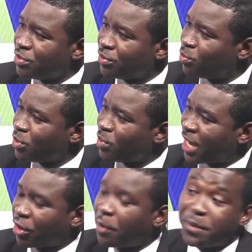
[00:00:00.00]
Well, we, well, we
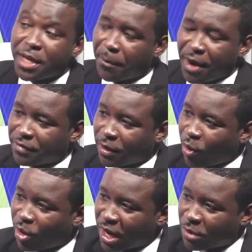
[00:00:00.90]
cannot I, be above the
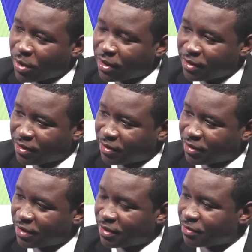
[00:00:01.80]
law. I, I know for a
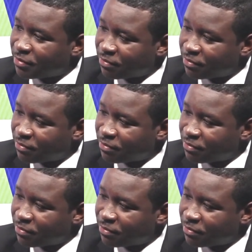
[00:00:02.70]
fact